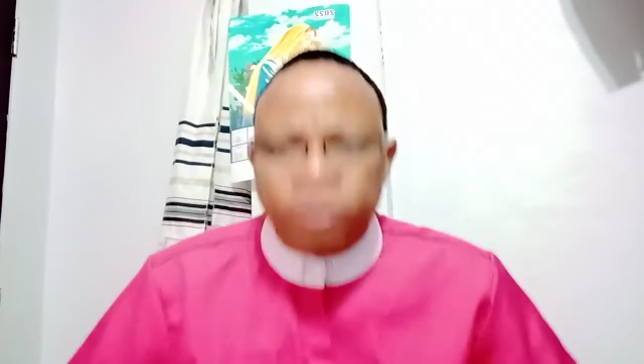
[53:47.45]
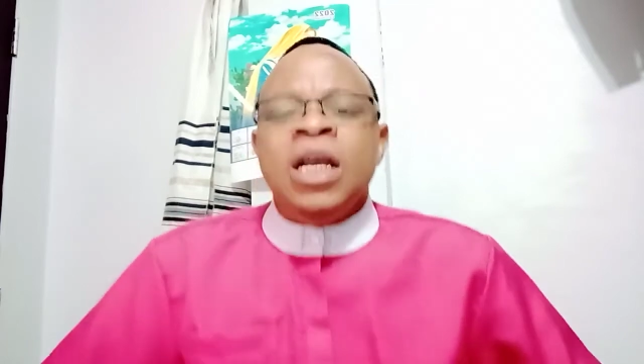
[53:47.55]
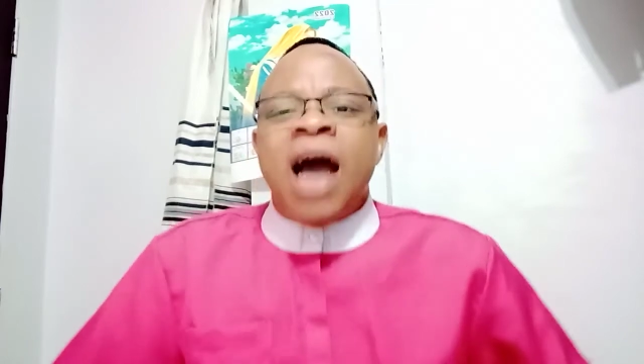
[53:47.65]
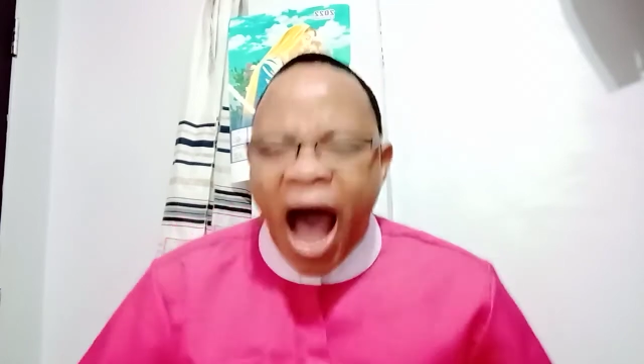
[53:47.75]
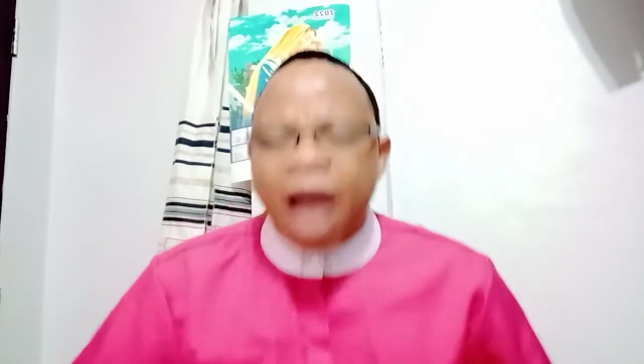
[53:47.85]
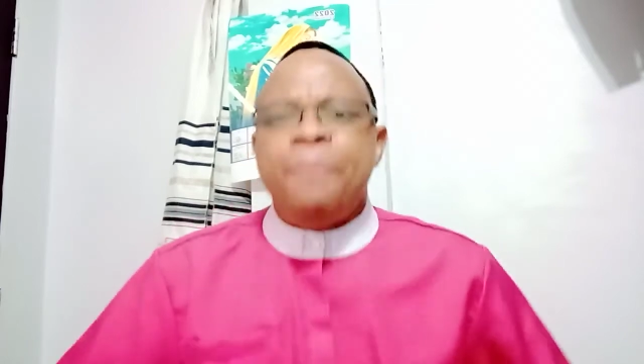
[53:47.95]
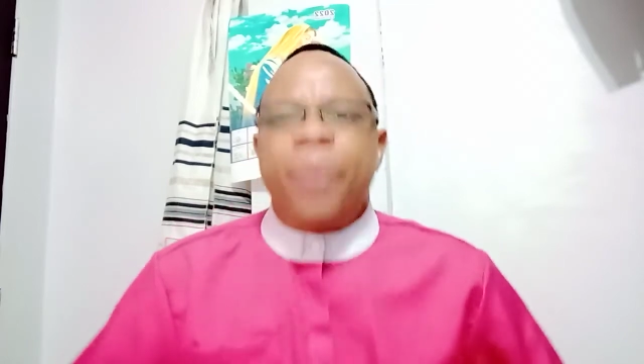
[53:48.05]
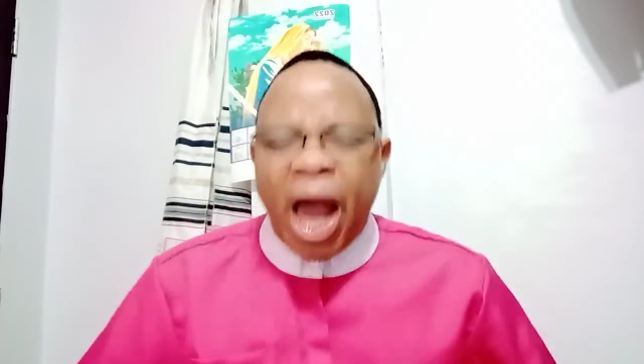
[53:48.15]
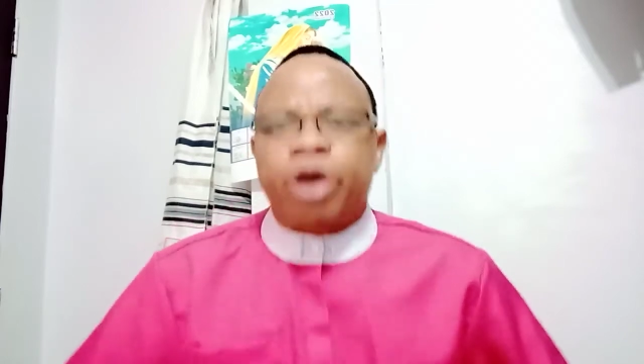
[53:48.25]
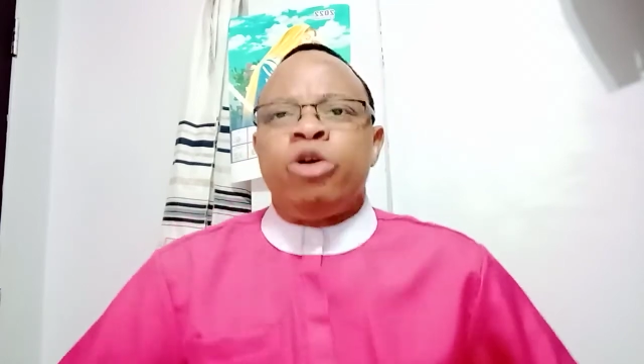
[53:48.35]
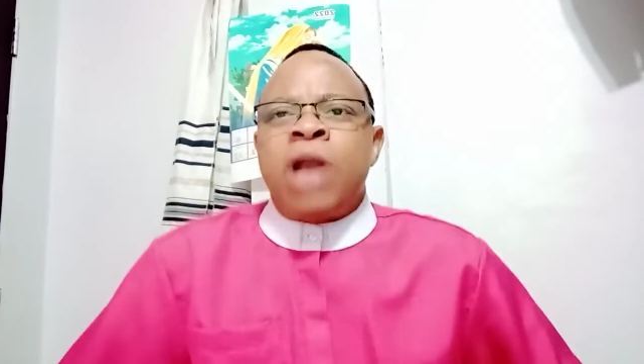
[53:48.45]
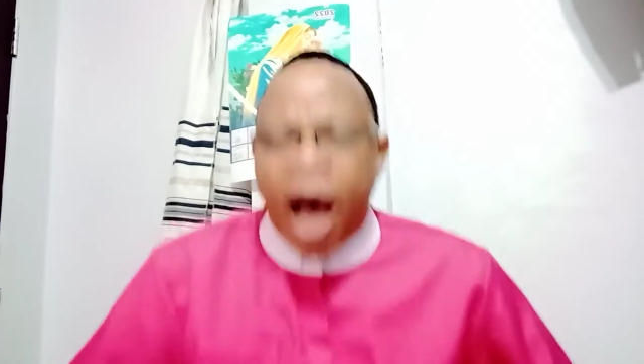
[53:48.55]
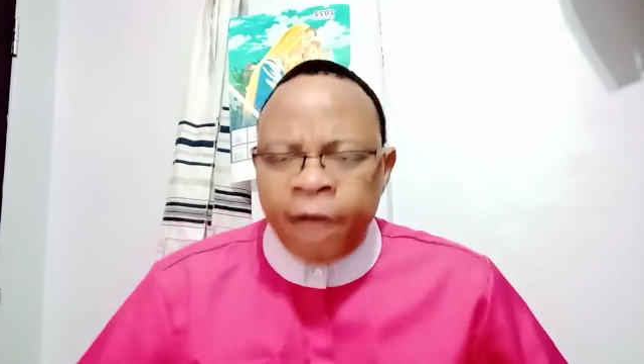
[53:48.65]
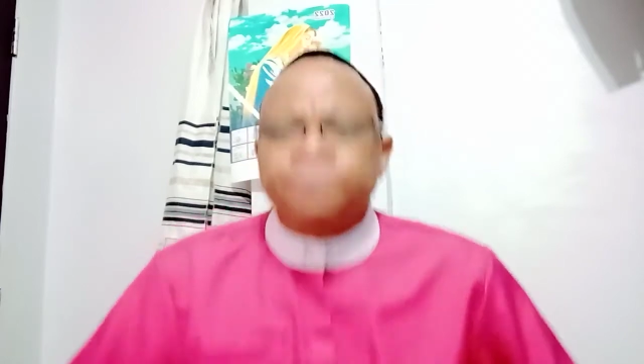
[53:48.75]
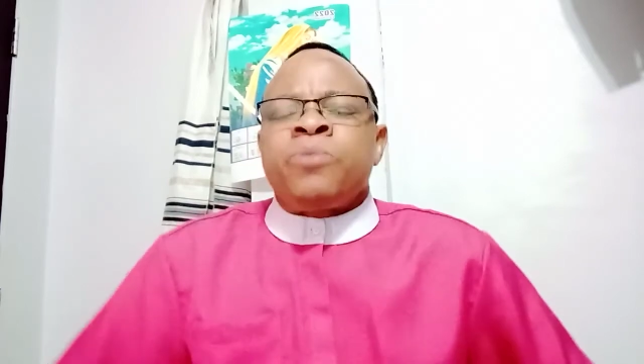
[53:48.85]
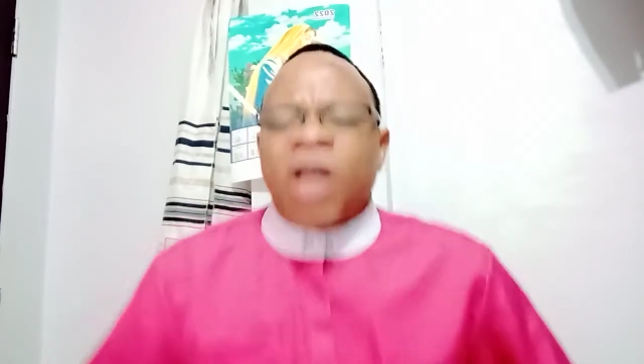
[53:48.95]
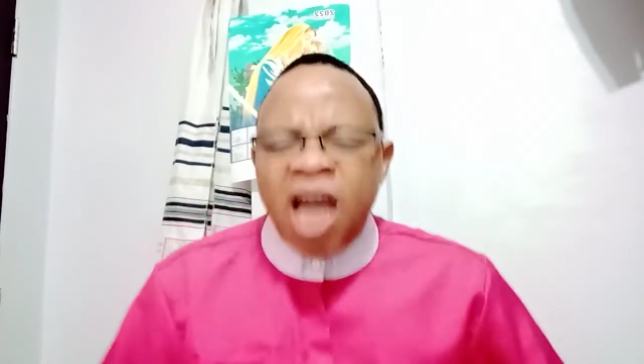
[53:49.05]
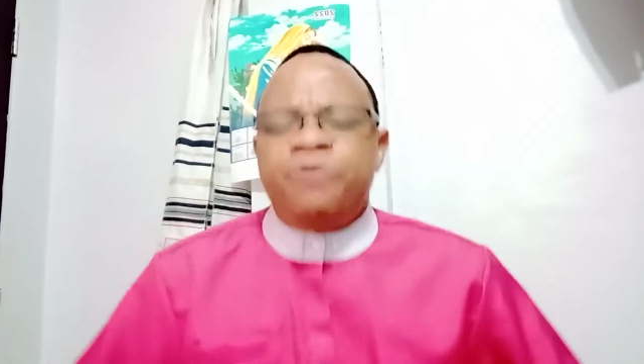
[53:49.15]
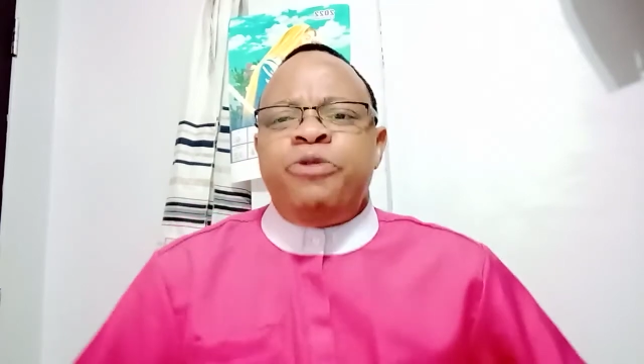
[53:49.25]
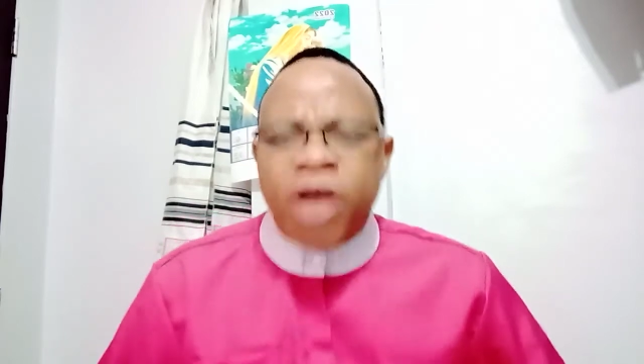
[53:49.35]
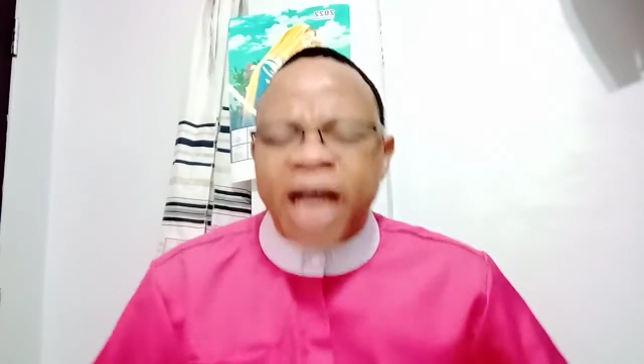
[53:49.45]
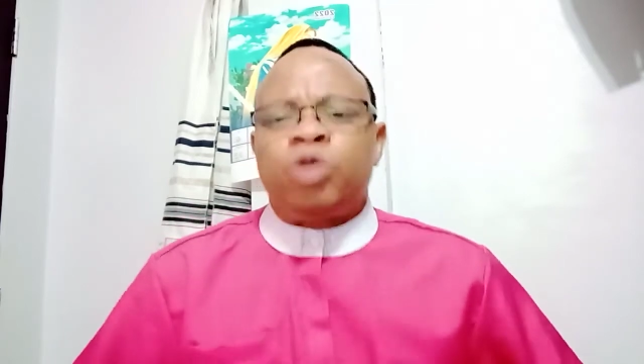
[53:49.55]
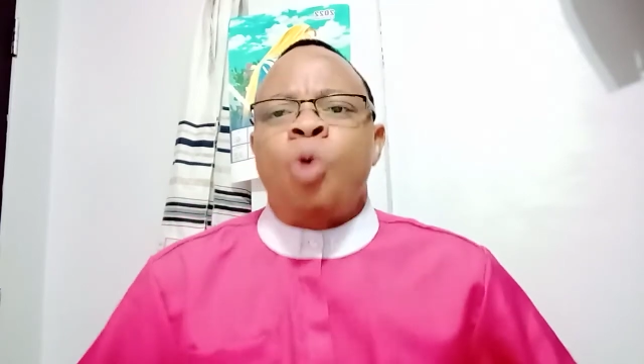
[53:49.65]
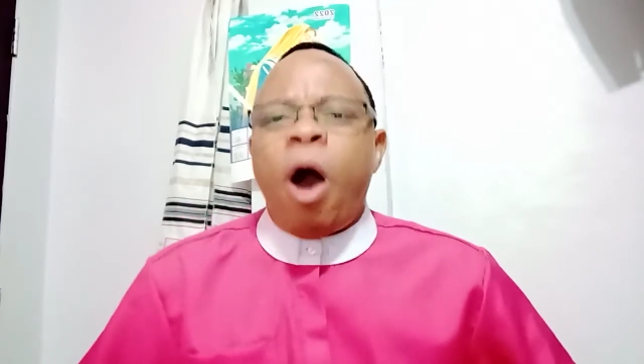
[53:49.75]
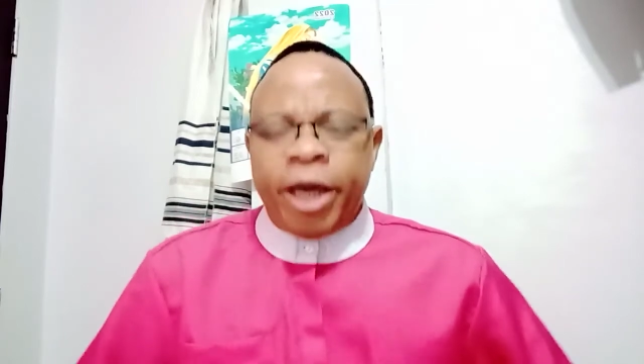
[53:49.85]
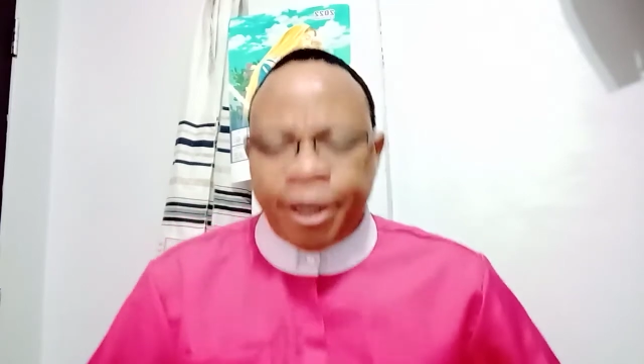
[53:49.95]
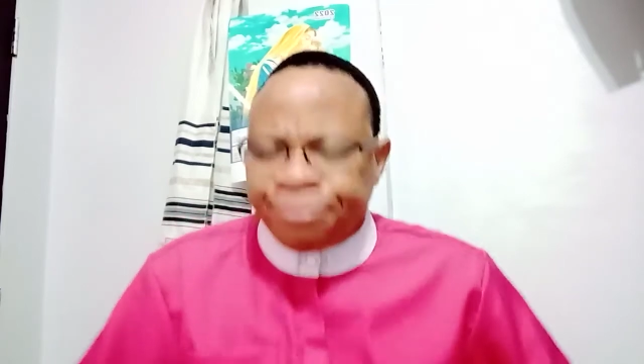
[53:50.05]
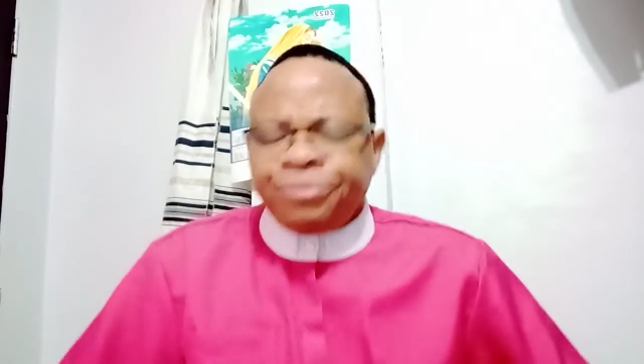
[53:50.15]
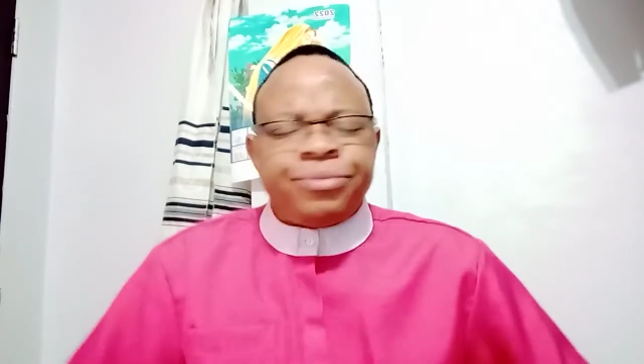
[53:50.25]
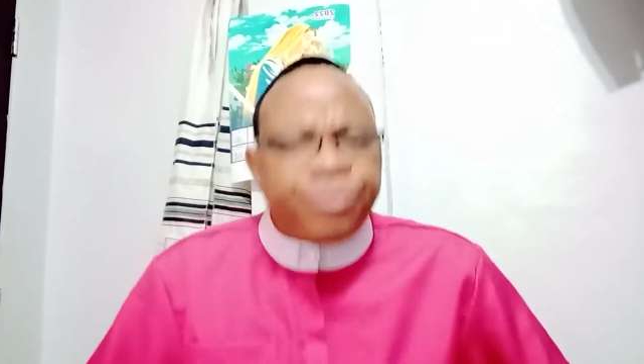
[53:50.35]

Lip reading: I break you now. Evil networking.